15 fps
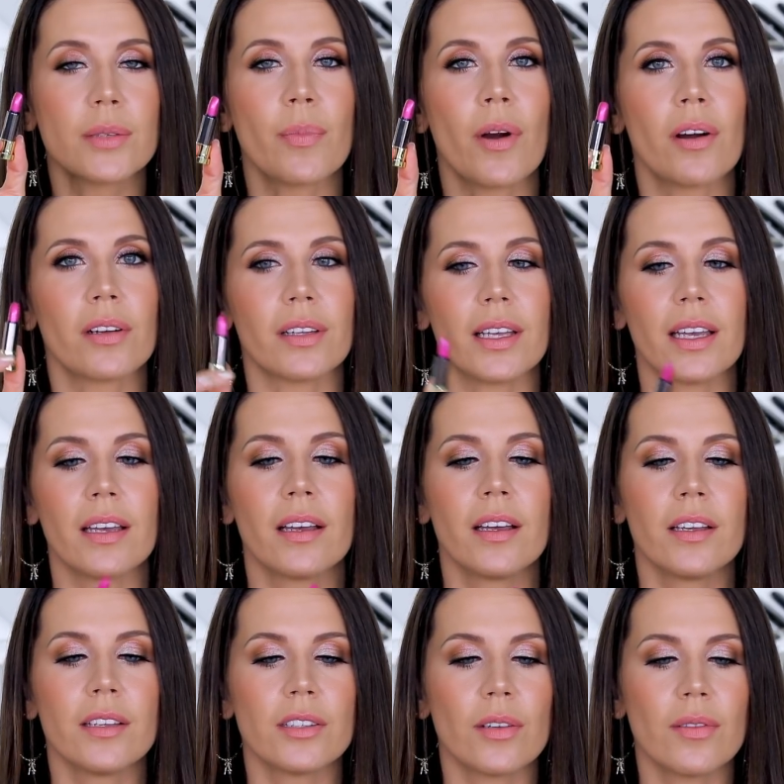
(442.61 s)
sparkly.
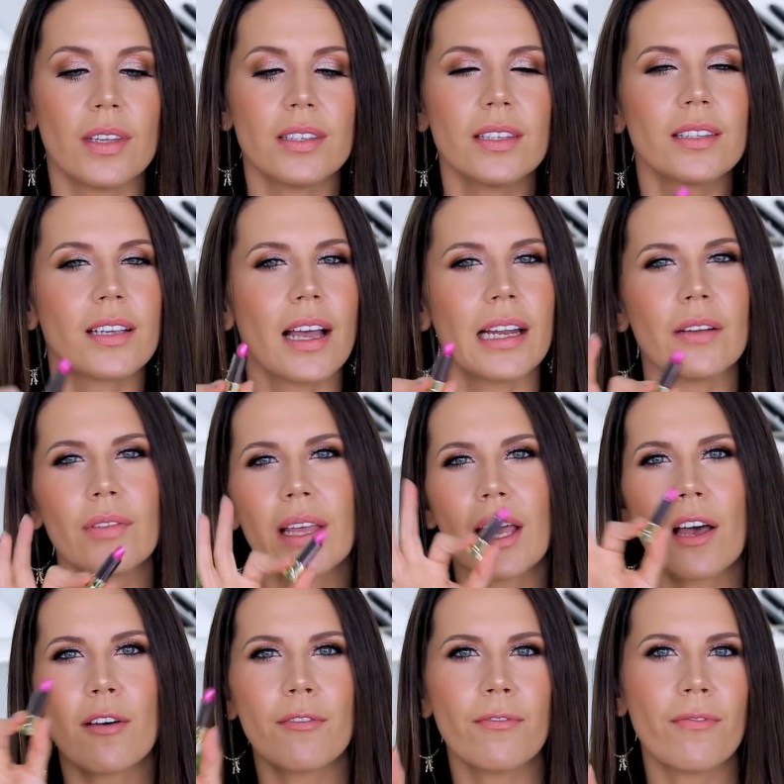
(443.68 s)
So this is kind of like
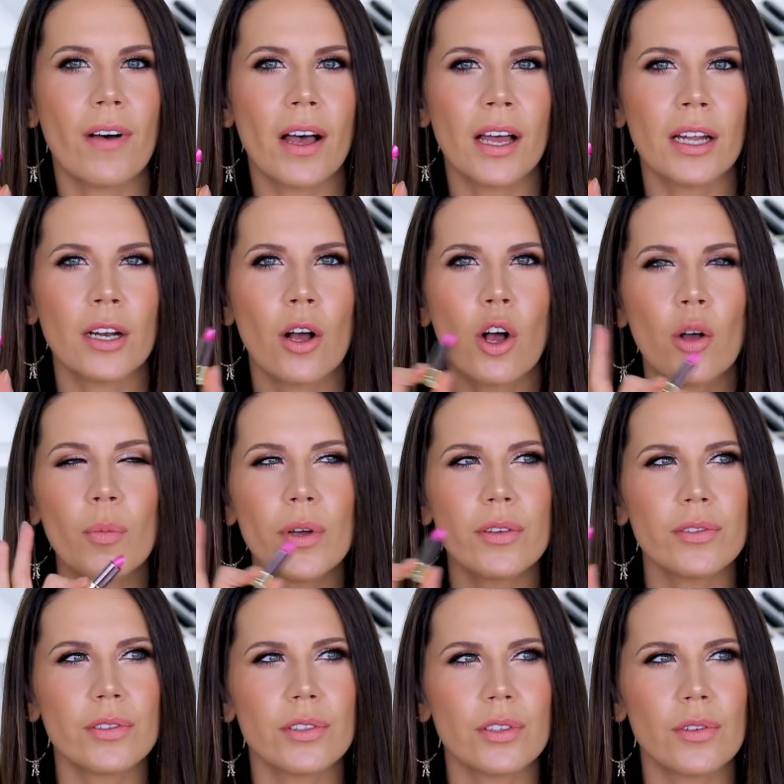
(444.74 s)
a fun,
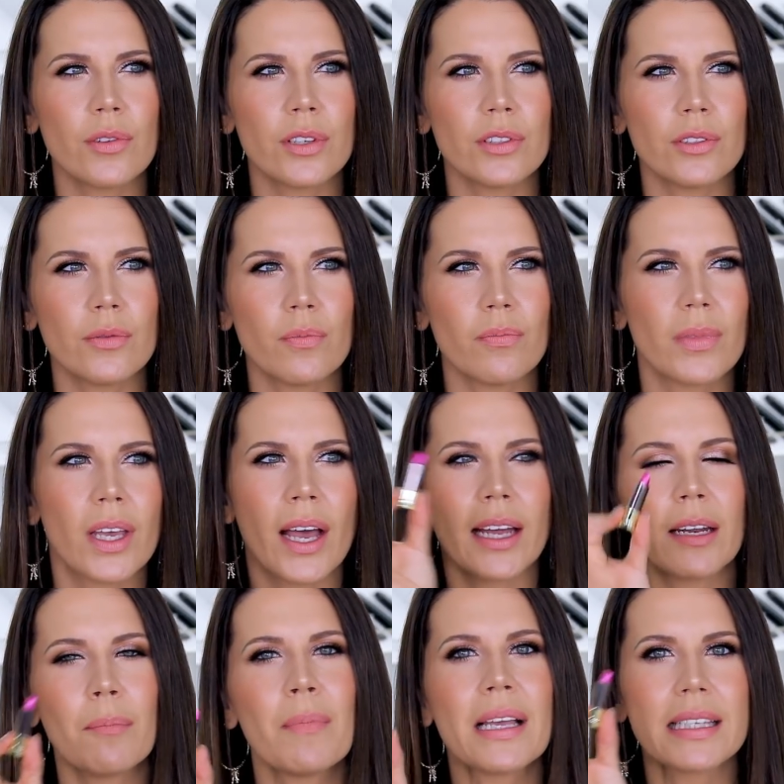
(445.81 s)
almost you could
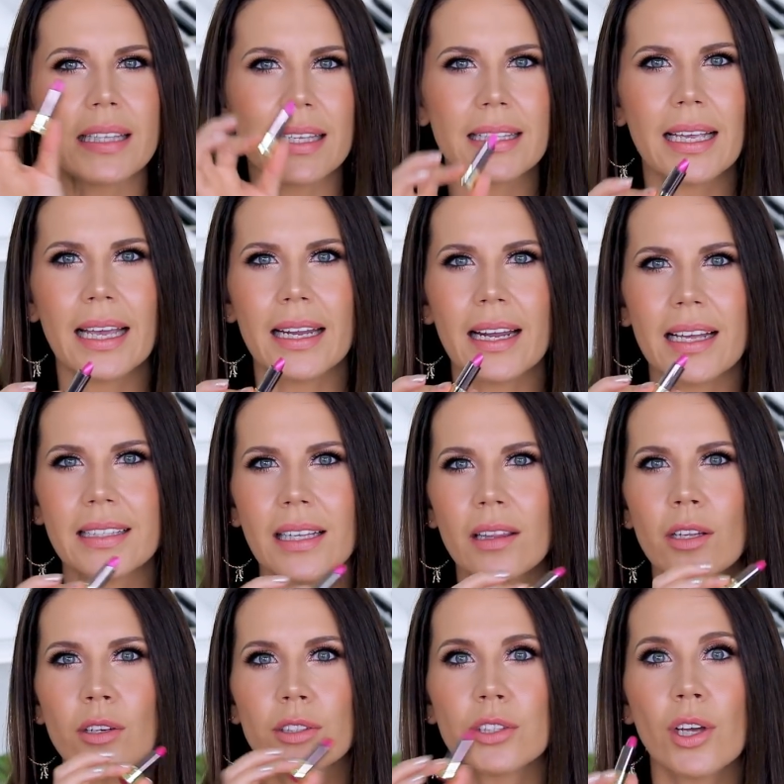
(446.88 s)
kind of mix this in as a
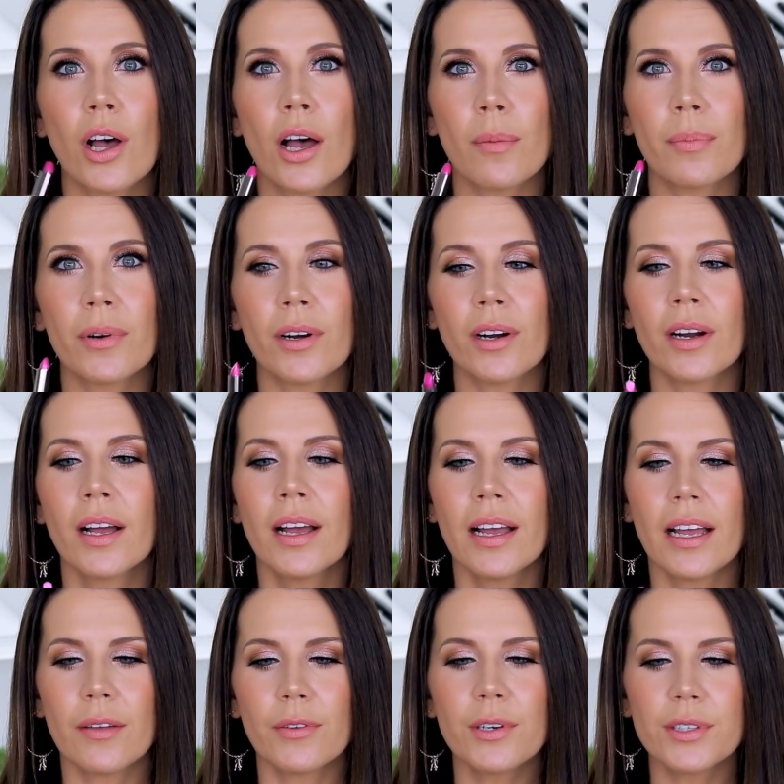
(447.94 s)
little topper.
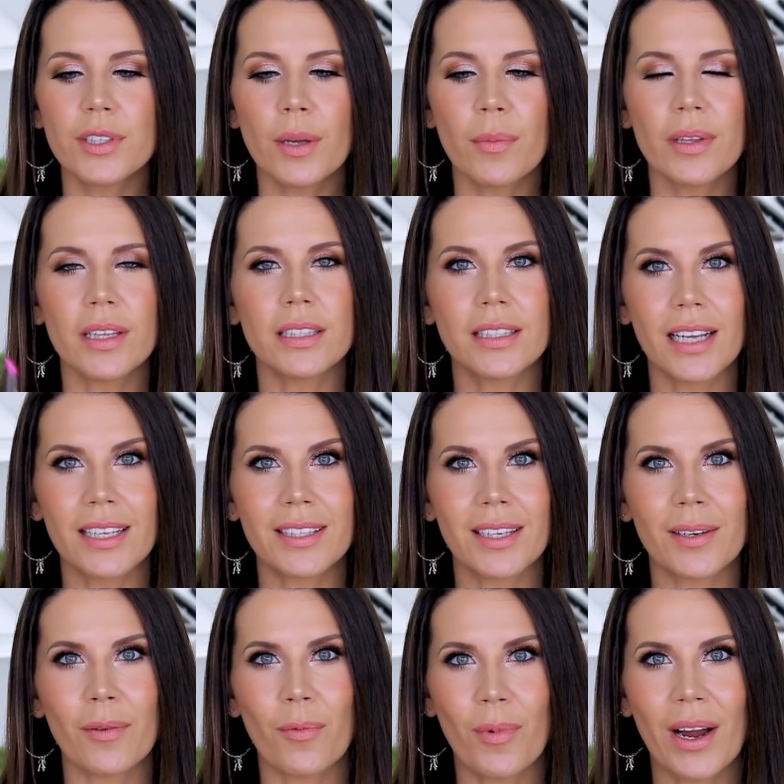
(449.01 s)
If you're someone that
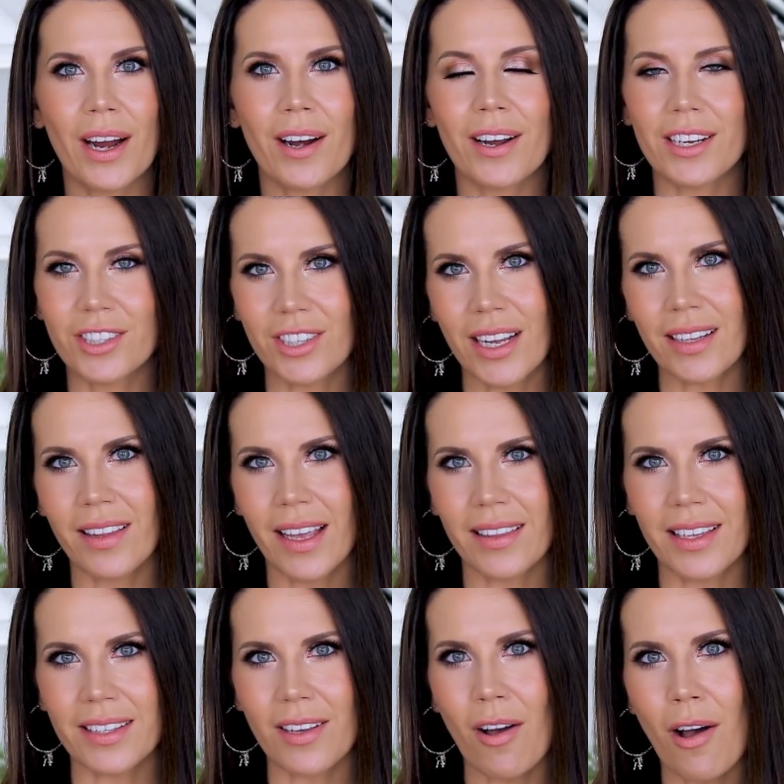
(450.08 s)
doesn't wear a shade like
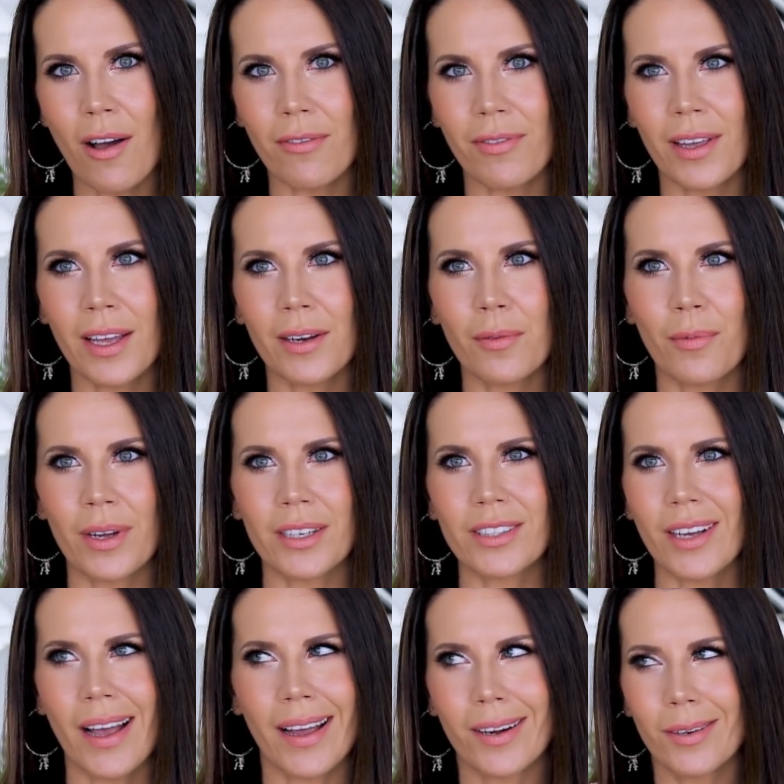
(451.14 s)
this often,
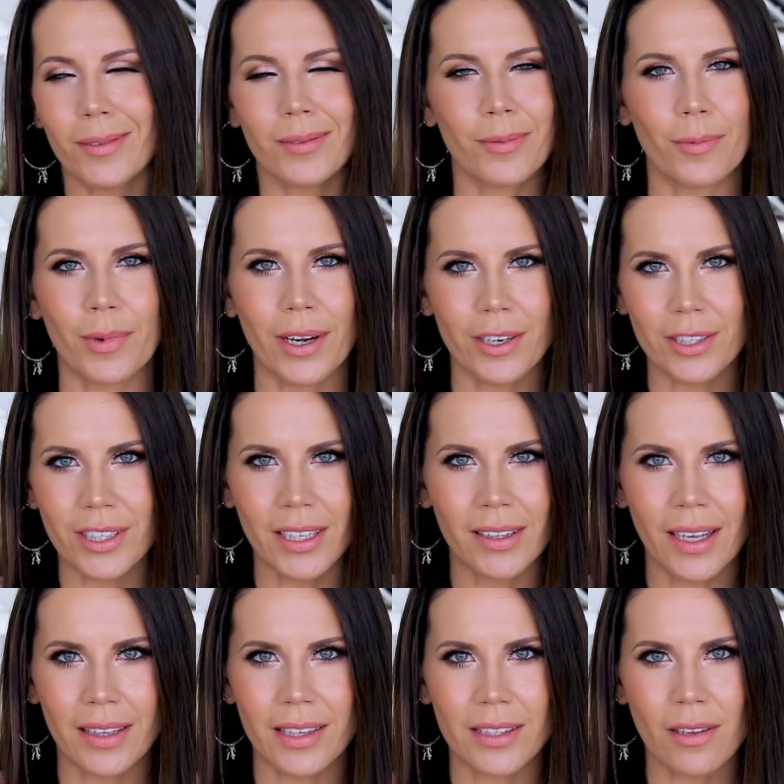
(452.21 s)
which I don't wear a shade
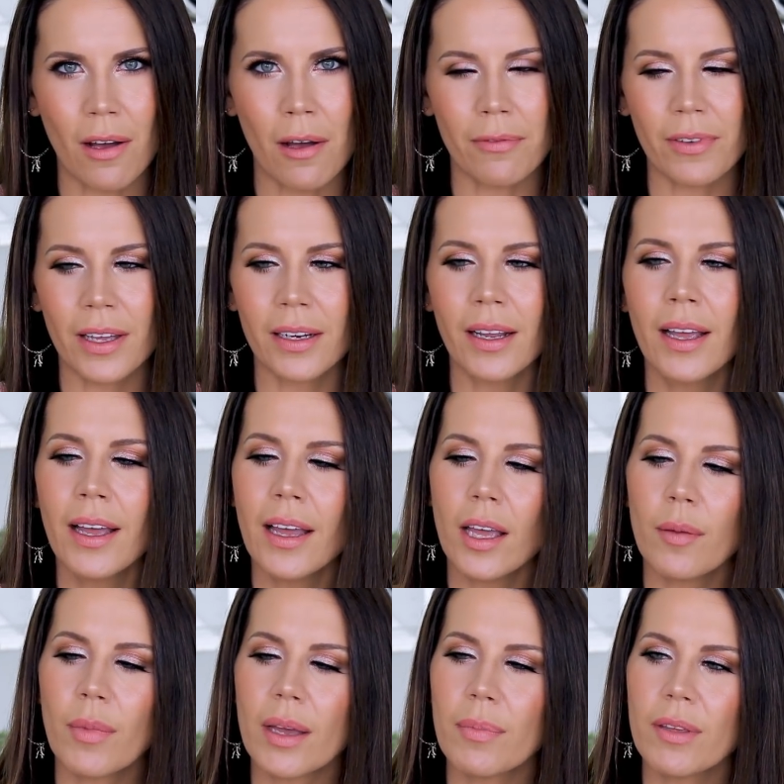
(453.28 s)
like this often,
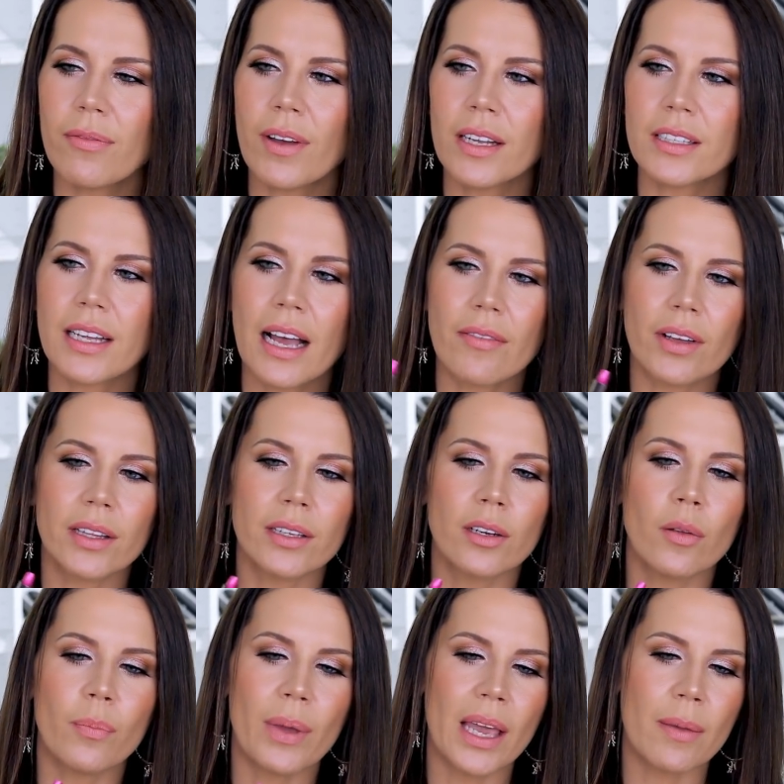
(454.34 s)
it might be fun to have a
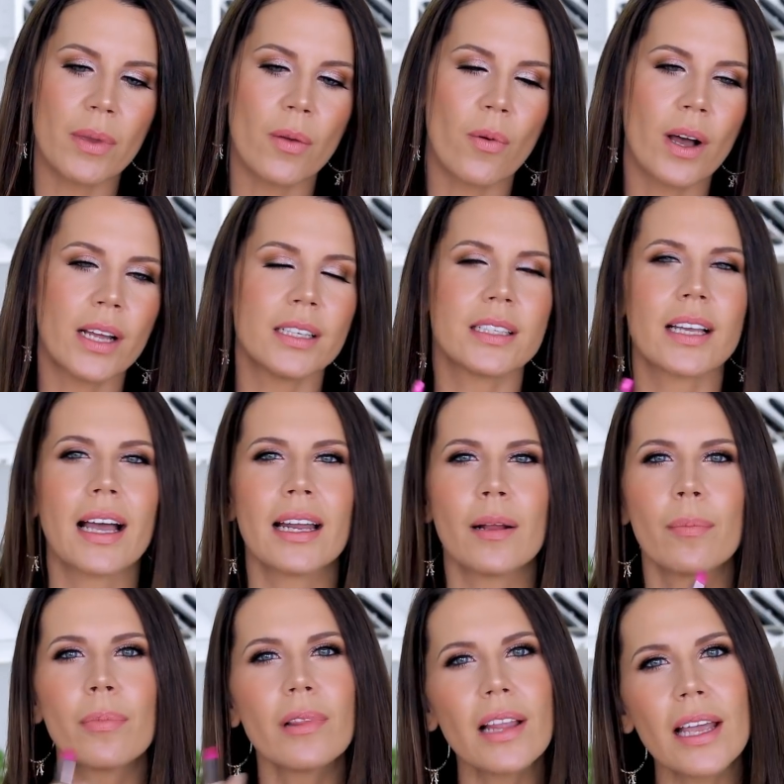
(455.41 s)
little baby one to kind
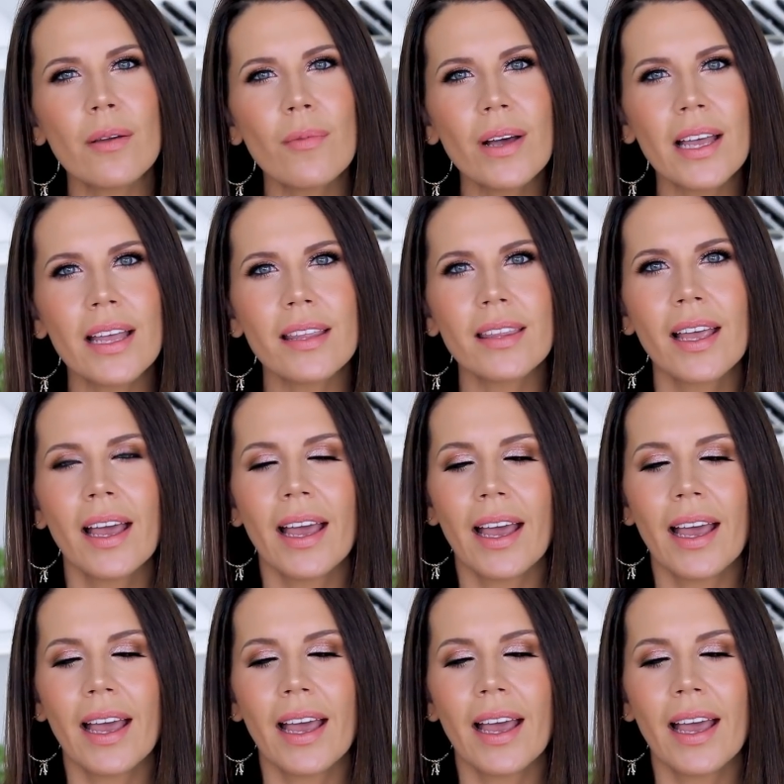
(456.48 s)
of play with